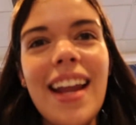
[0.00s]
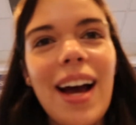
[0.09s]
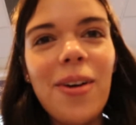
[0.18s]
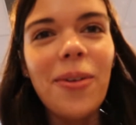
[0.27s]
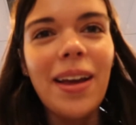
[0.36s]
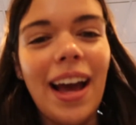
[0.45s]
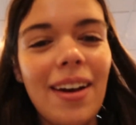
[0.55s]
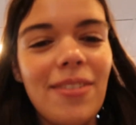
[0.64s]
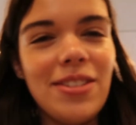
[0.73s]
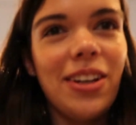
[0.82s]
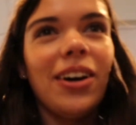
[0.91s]
now we
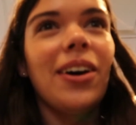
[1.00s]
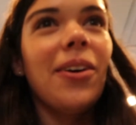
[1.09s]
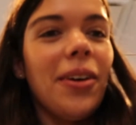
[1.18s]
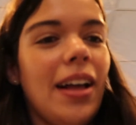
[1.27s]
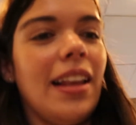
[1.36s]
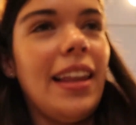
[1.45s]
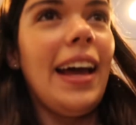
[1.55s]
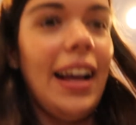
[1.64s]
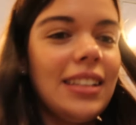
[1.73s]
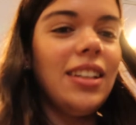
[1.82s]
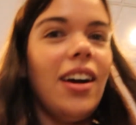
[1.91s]
have to go
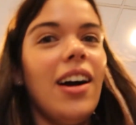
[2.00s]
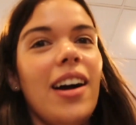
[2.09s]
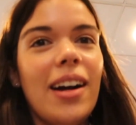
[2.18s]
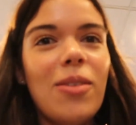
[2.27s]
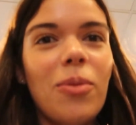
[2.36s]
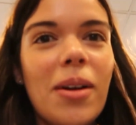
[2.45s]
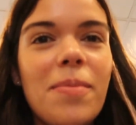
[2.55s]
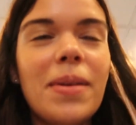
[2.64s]
collect our one